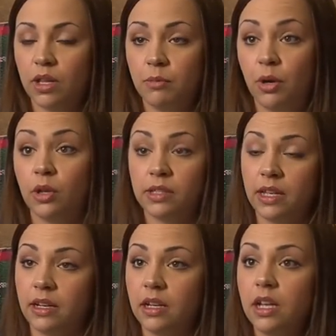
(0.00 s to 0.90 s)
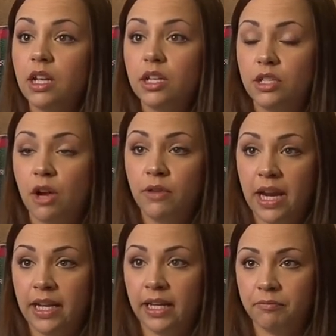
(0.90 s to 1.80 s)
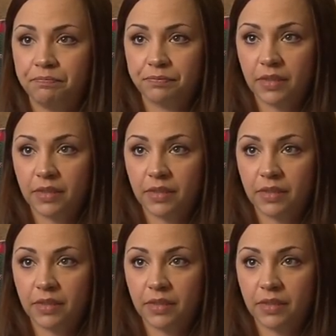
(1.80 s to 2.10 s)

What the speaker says: the person donating.